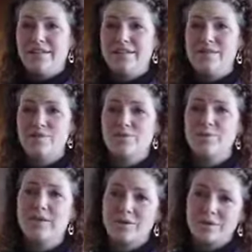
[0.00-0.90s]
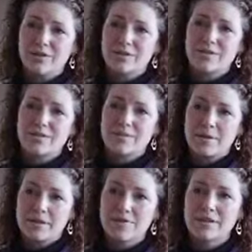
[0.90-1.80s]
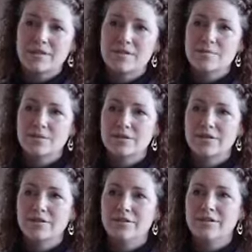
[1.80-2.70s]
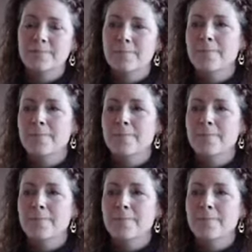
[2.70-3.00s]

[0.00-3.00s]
at least for me, that Holy Cross is sponsoring this particularly.